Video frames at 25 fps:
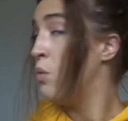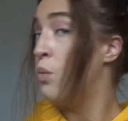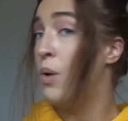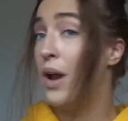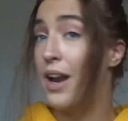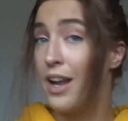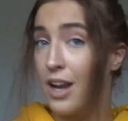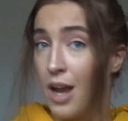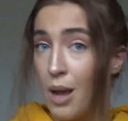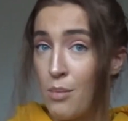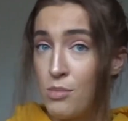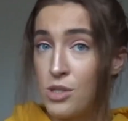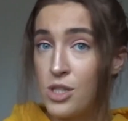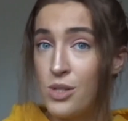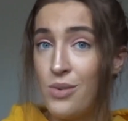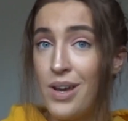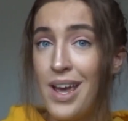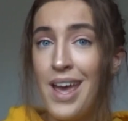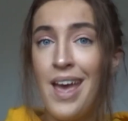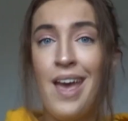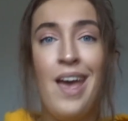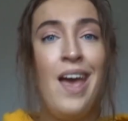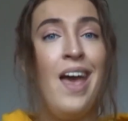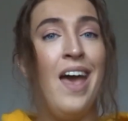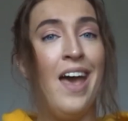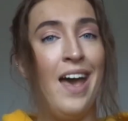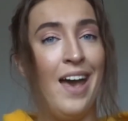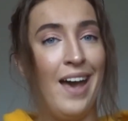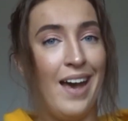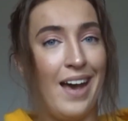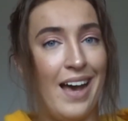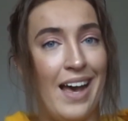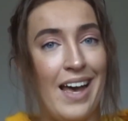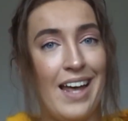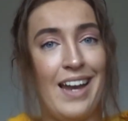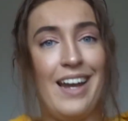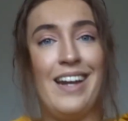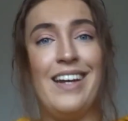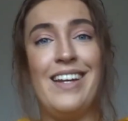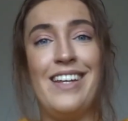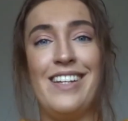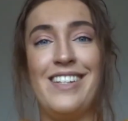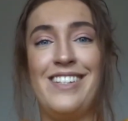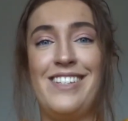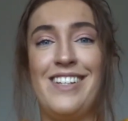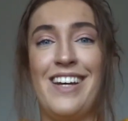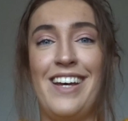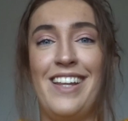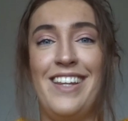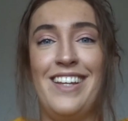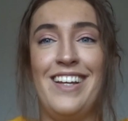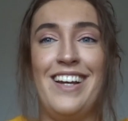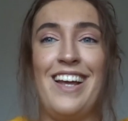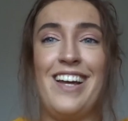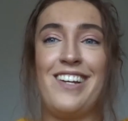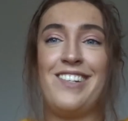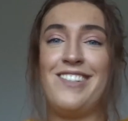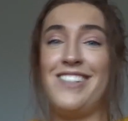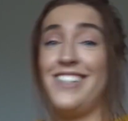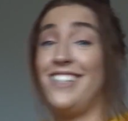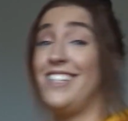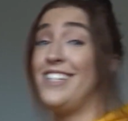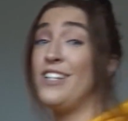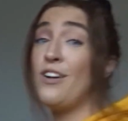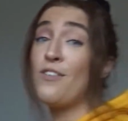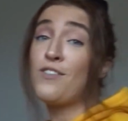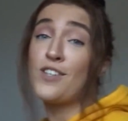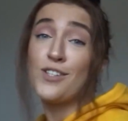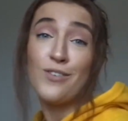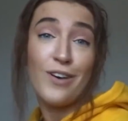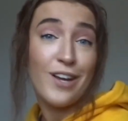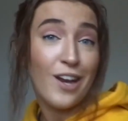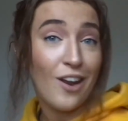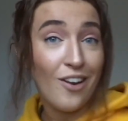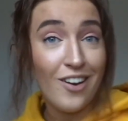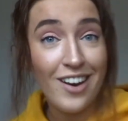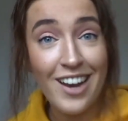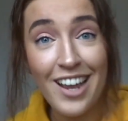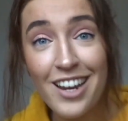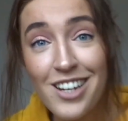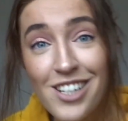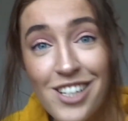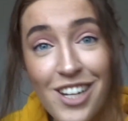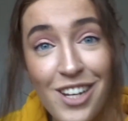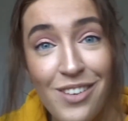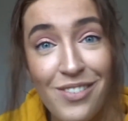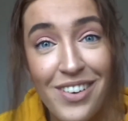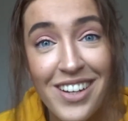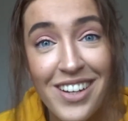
when it comes to it. And I need to turn the electricity off so I don't electrocute